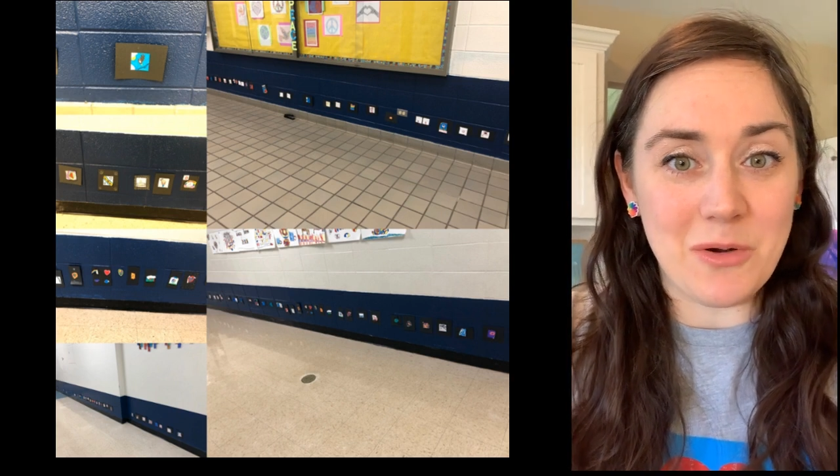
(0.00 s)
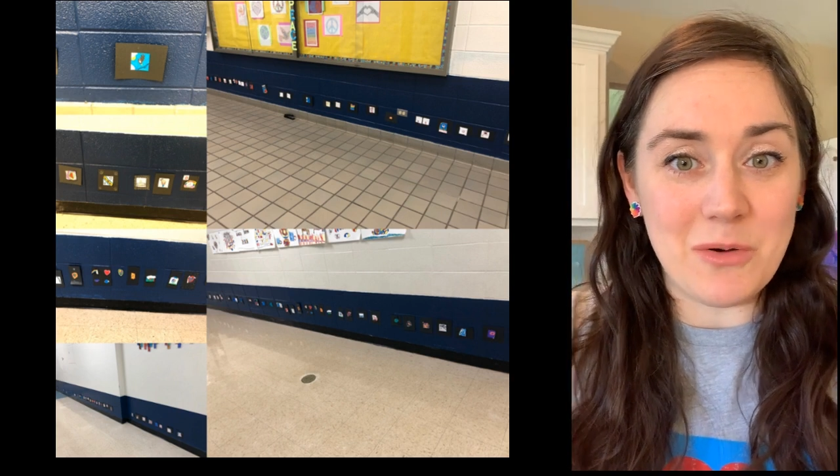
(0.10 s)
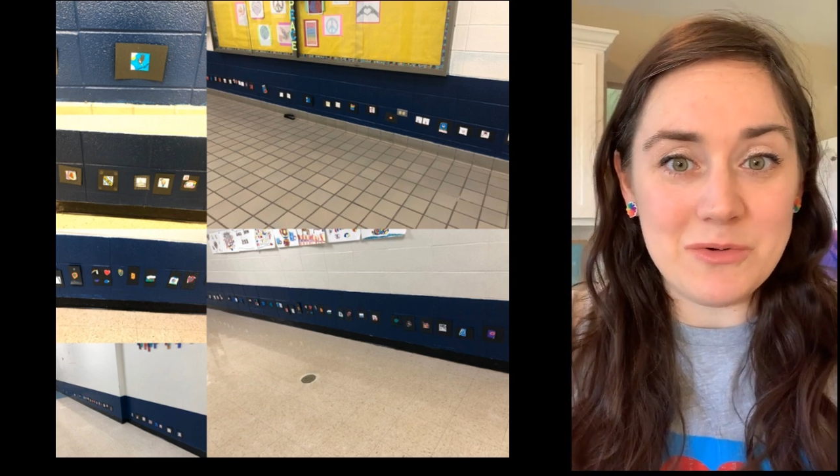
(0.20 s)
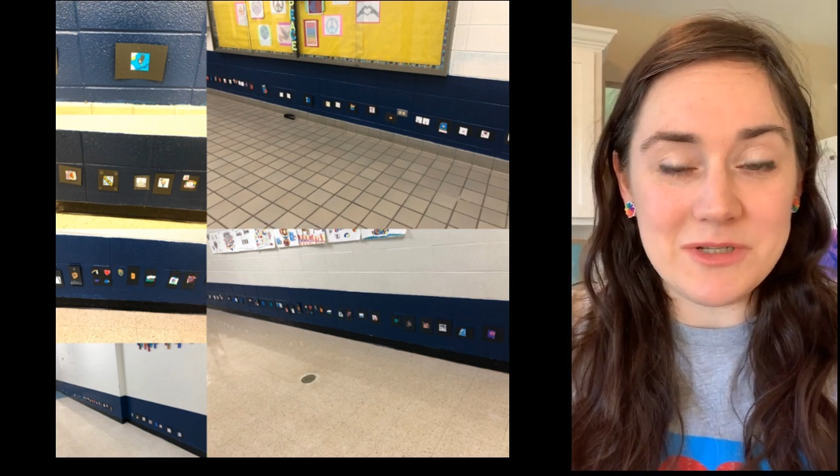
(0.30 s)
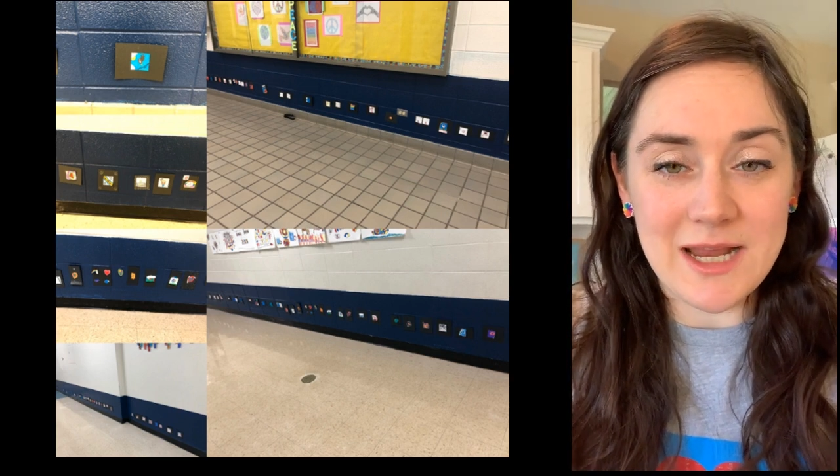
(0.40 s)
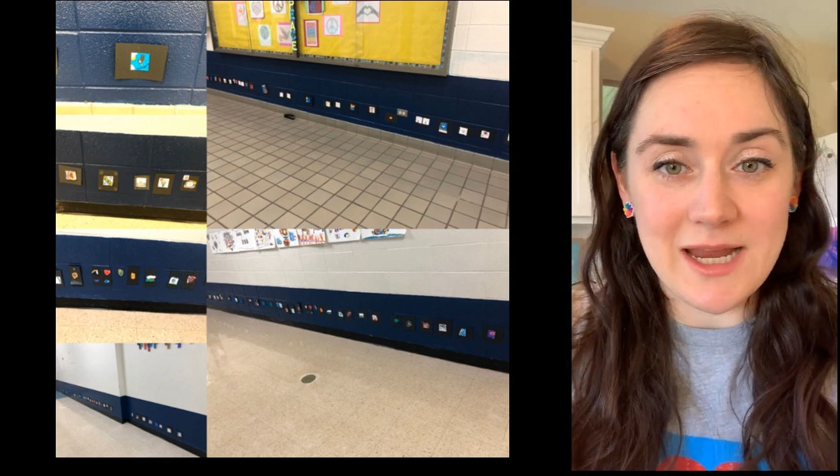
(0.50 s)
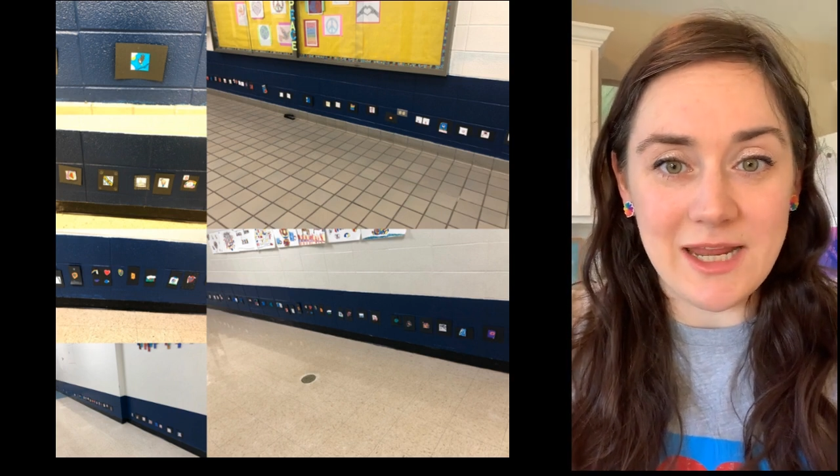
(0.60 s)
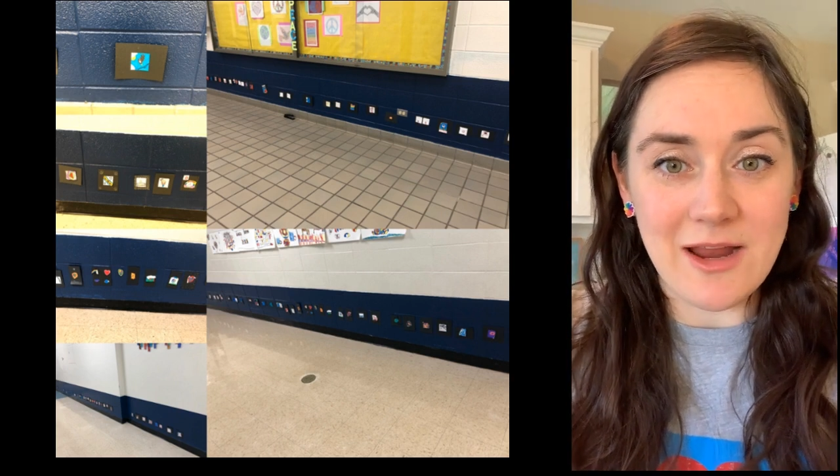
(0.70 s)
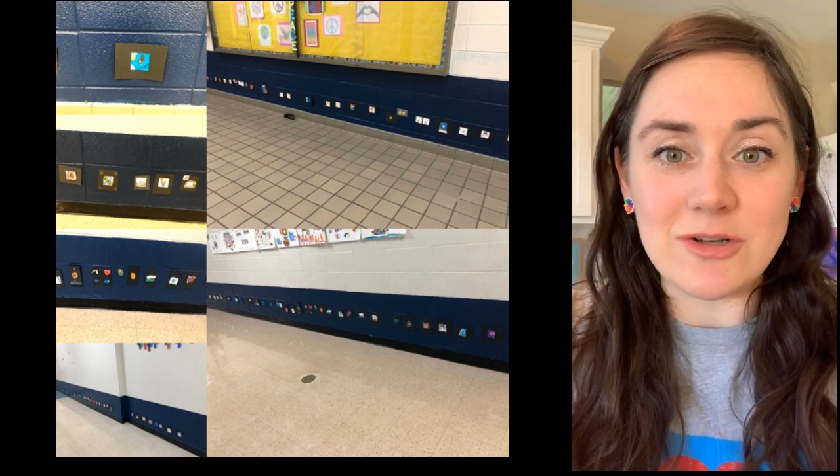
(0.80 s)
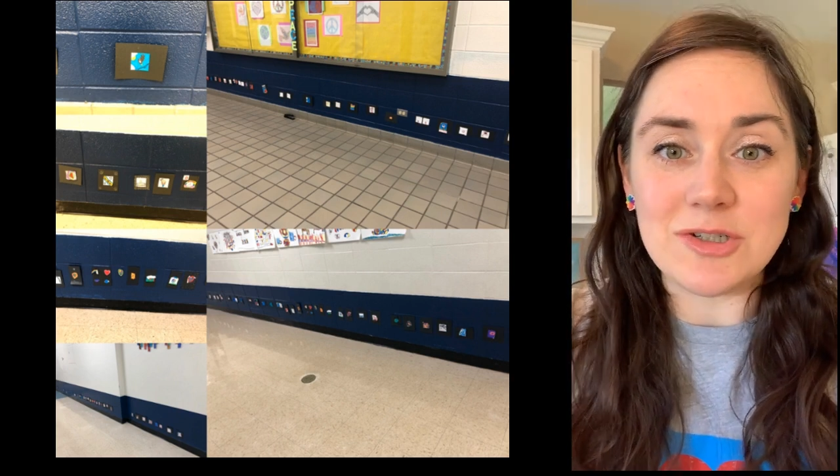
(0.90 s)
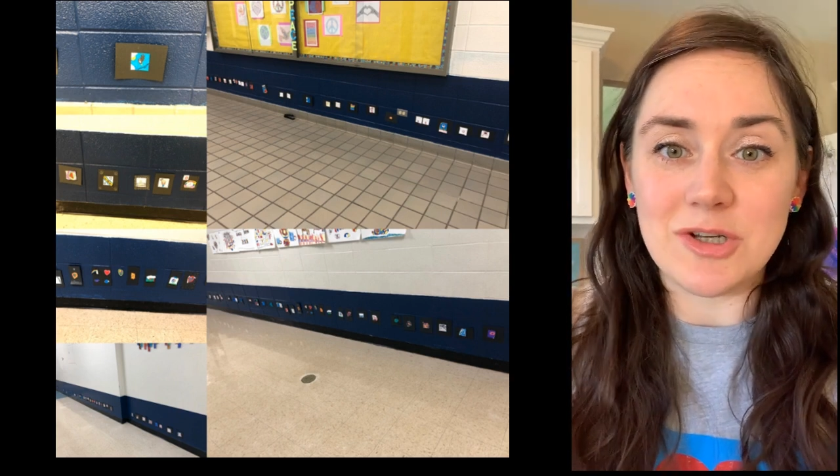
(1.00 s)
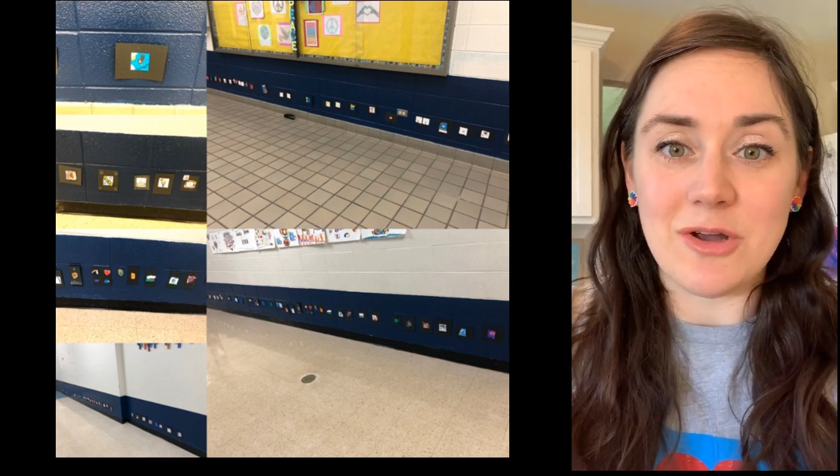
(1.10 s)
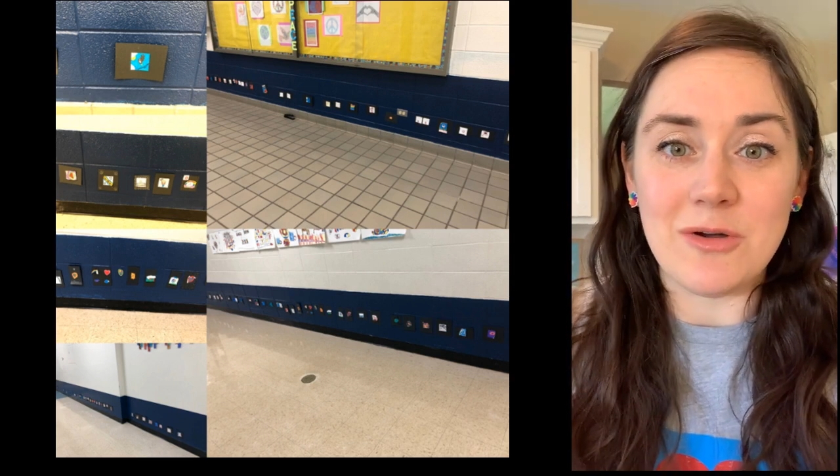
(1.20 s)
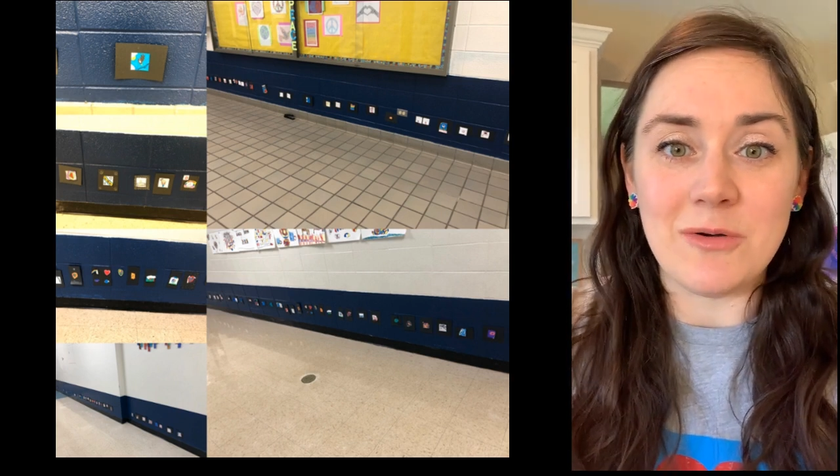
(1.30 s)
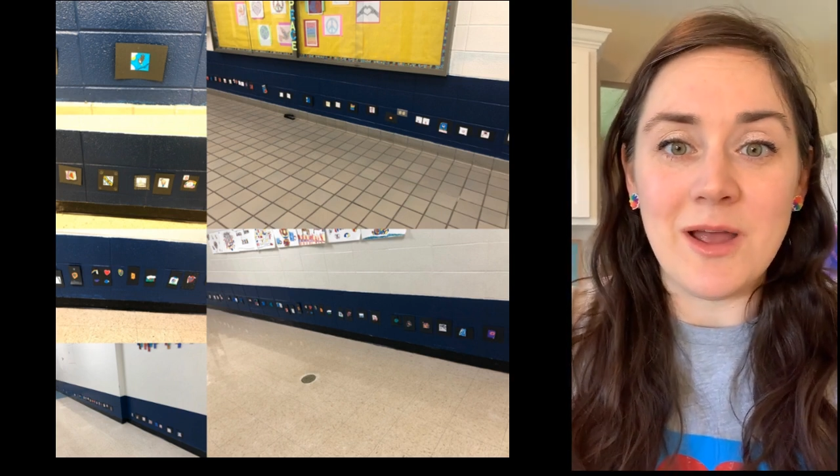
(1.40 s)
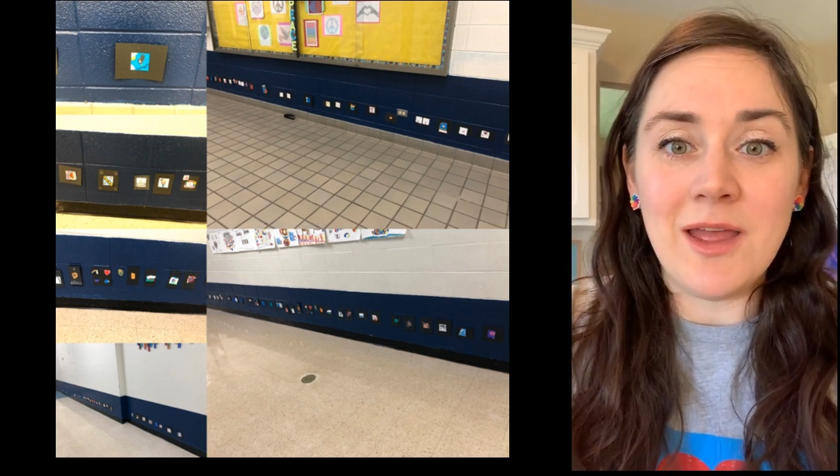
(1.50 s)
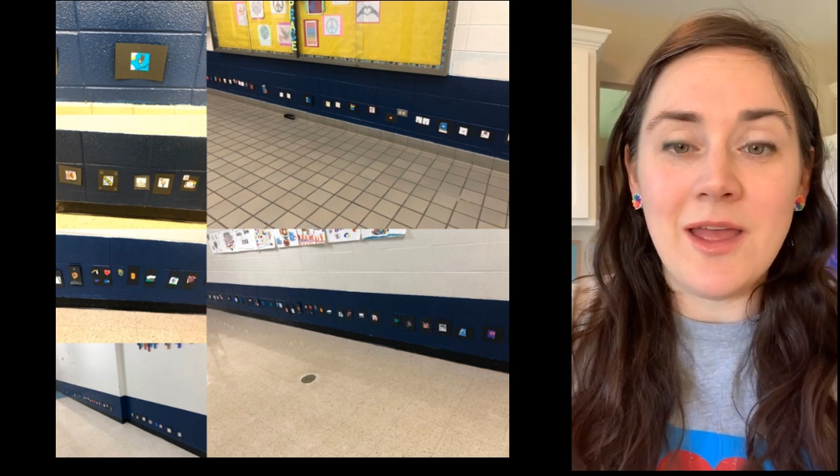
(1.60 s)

own tiny art show,